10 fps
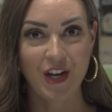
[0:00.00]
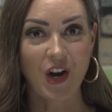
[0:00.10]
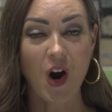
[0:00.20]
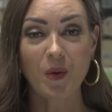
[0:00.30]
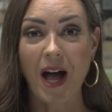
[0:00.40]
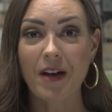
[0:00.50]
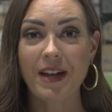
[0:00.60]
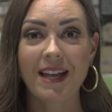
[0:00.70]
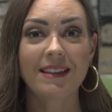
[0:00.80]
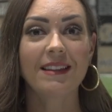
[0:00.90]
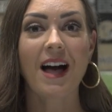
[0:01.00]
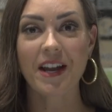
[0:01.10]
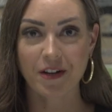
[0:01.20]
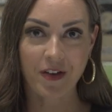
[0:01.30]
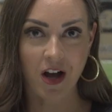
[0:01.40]
Carr will have a
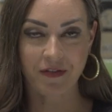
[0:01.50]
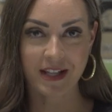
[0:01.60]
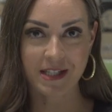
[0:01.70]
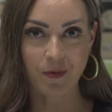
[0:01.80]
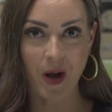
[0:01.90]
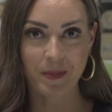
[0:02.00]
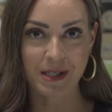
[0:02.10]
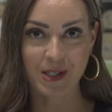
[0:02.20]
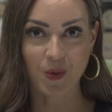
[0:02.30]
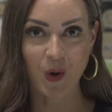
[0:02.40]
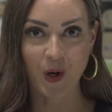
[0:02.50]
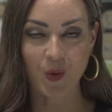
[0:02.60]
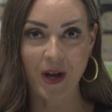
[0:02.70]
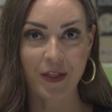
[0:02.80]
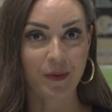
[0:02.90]
lot of offensive weapons to
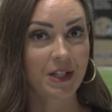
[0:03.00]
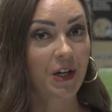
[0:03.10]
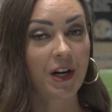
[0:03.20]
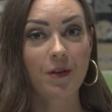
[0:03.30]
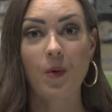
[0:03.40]
work with, the return